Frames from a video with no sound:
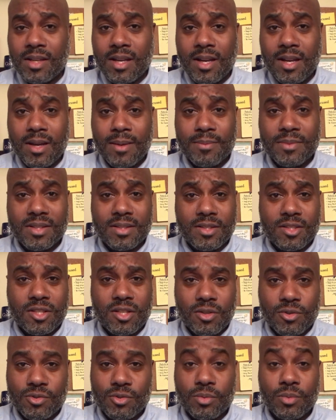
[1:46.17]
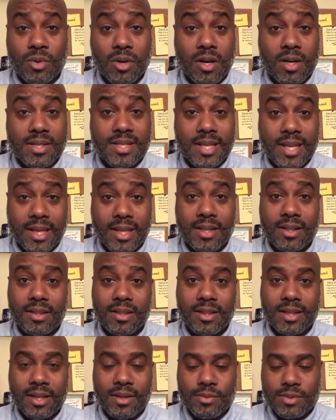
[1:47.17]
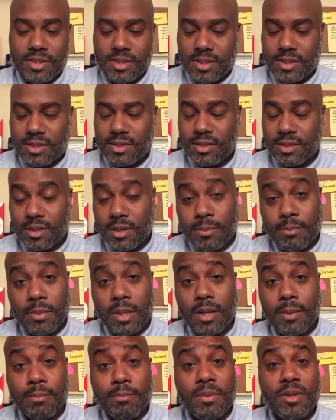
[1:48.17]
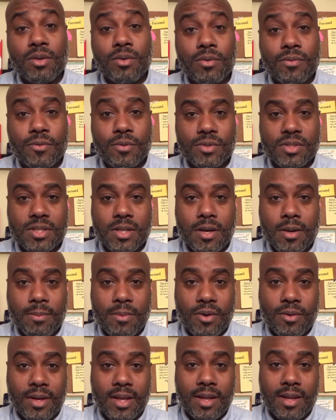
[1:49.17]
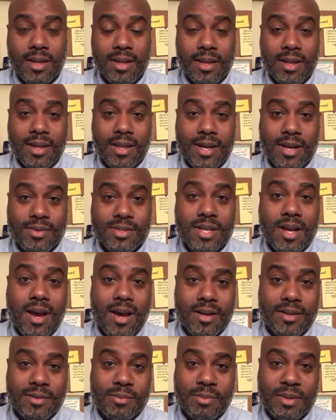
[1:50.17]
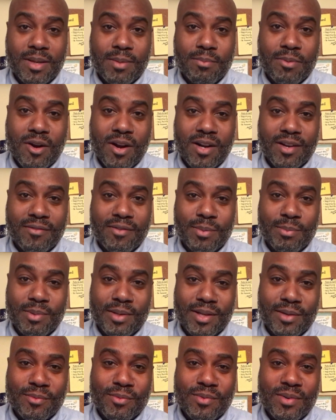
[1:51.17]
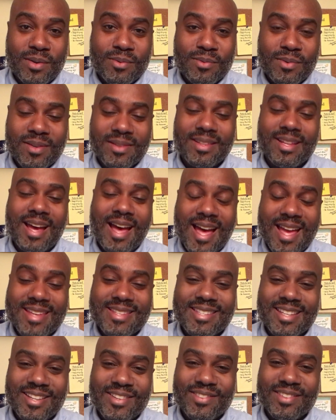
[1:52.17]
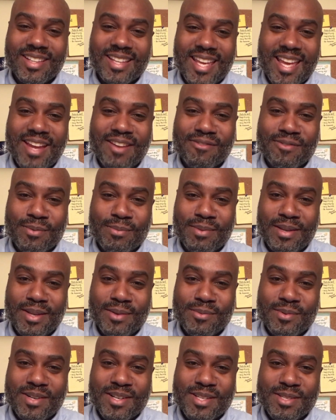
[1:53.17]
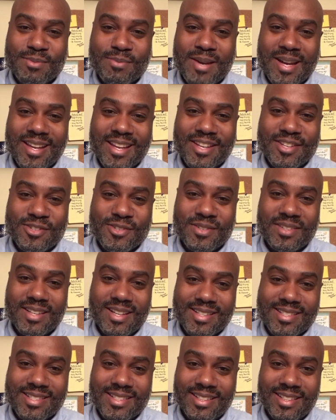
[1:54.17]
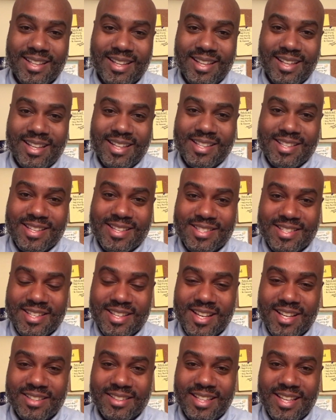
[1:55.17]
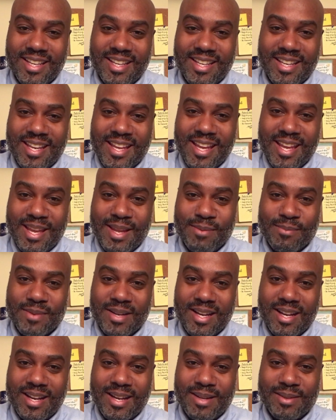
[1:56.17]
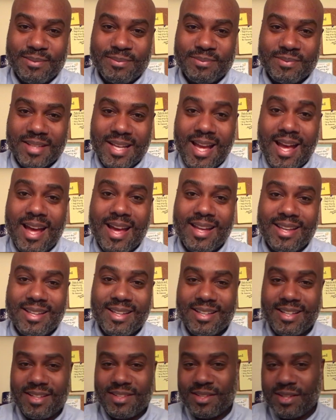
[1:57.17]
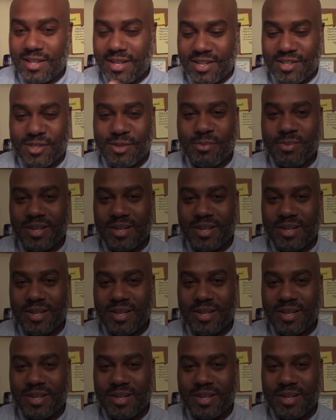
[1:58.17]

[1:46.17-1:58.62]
The children were articulate. It was just a beautiful ceremony, and I was honored to be a part of it. But the icing on the cake for me was my introduction. There's a young lady named Khija. Here's her